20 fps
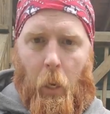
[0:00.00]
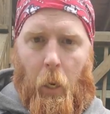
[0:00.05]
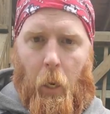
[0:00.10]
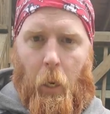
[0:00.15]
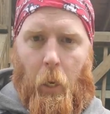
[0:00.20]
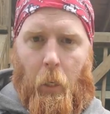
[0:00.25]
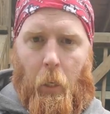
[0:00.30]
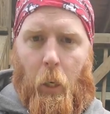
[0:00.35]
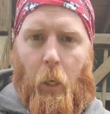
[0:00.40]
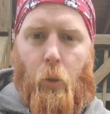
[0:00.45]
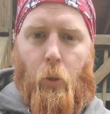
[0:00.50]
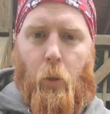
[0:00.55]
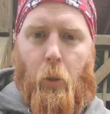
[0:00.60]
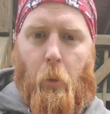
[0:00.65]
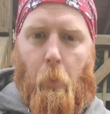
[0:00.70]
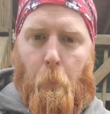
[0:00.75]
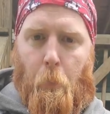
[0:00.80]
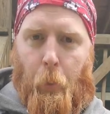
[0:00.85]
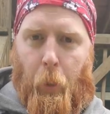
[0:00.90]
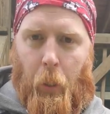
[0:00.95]
and actually
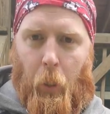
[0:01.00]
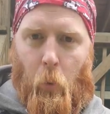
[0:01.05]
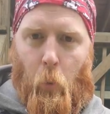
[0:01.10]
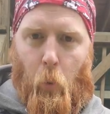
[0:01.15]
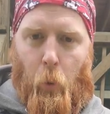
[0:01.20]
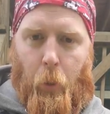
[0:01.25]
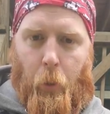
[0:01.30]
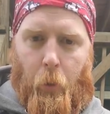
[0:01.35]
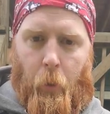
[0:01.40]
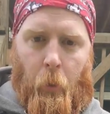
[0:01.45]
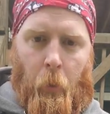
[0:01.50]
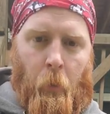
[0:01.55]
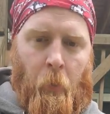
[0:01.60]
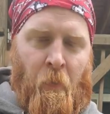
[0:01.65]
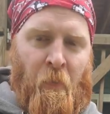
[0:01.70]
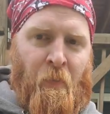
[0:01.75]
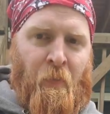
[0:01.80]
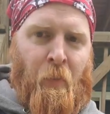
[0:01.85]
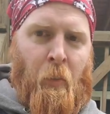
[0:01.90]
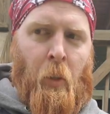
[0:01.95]
compete with.
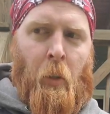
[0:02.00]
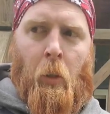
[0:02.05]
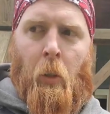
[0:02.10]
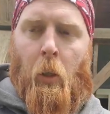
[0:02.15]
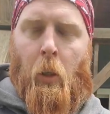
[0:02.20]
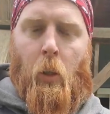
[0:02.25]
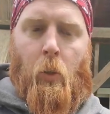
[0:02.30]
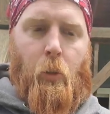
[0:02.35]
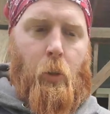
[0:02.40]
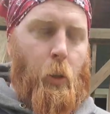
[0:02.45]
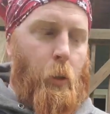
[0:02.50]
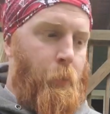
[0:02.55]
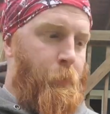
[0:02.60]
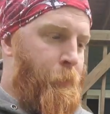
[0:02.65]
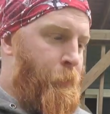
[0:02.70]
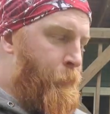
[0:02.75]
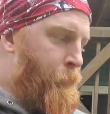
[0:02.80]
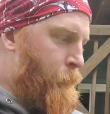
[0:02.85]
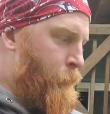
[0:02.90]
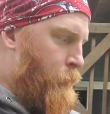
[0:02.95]
So,
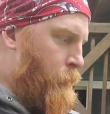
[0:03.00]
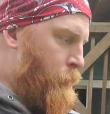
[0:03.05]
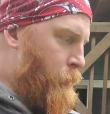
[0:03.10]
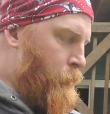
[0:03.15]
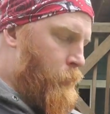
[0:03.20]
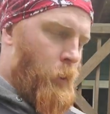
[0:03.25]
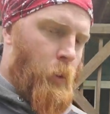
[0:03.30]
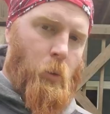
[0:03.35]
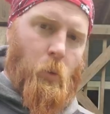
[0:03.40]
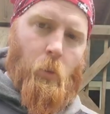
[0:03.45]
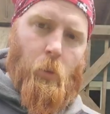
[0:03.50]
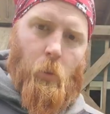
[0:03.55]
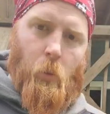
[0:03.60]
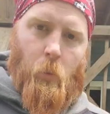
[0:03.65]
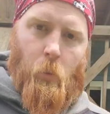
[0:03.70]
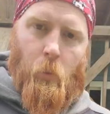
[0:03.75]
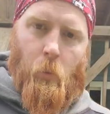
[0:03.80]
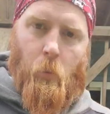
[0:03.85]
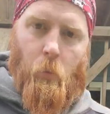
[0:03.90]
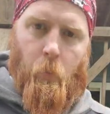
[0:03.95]

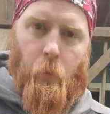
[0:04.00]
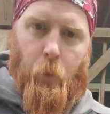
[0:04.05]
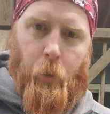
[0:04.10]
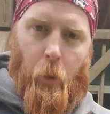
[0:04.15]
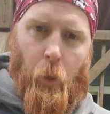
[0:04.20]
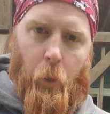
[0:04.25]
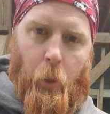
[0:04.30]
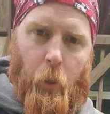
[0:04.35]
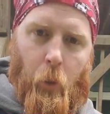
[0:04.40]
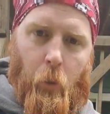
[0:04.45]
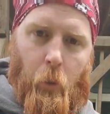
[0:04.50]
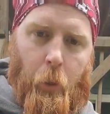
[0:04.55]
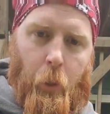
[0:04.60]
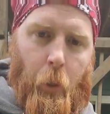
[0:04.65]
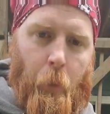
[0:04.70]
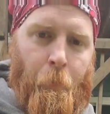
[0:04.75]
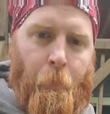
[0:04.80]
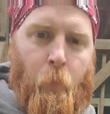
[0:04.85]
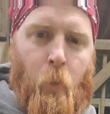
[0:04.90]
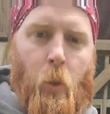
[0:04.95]
starting on
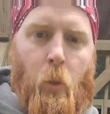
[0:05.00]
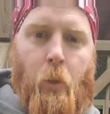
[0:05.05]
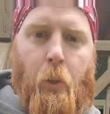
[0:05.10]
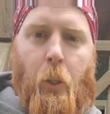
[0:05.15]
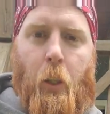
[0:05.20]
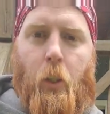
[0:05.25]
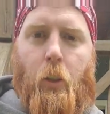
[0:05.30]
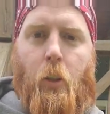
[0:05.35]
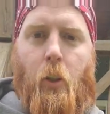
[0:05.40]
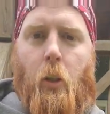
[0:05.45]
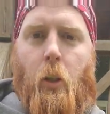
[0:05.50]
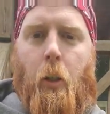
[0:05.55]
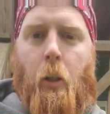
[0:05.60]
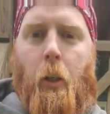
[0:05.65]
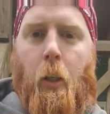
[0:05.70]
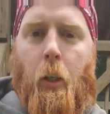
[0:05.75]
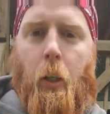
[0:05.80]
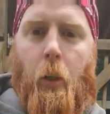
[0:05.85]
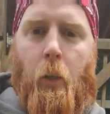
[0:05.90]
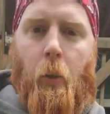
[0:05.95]
there, things you're going to
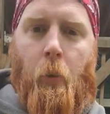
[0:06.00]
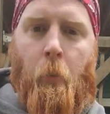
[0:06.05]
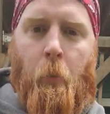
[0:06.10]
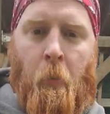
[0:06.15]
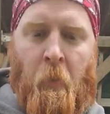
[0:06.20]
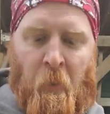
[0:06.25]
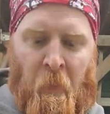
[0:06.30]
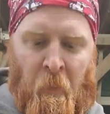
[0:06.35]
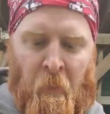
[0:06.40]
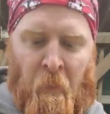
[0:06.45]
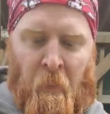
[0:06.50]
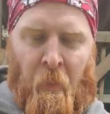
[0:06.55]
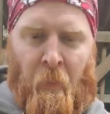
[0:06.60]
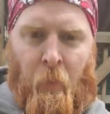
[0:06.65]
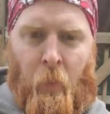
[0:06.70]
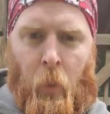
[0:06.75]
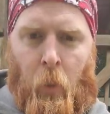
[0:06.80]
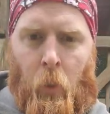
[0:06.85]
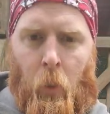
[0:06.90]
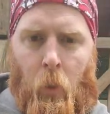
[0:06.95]
need.
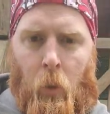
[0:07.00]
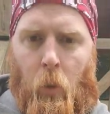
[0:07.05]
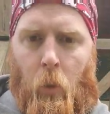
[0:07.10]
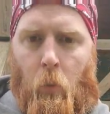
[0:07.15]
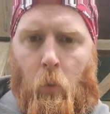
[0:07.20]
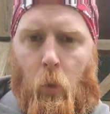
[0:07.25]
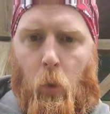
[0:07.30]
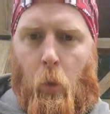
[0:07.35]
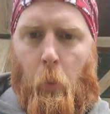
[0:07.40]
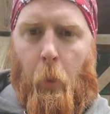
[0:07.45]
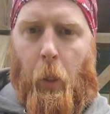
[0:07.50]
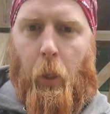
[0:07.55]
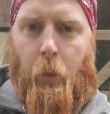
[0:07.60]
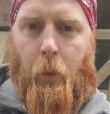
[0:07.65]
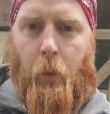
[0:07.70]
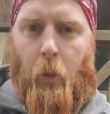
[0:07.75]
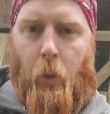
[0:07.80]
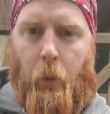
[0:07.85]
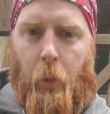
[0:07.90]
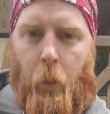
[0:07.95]
Roll of
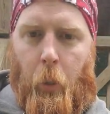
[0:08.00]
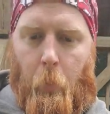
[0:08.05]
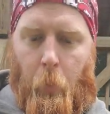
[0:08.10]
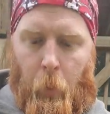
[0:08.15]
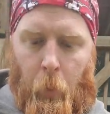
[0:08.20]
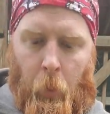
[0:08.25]
masking tape,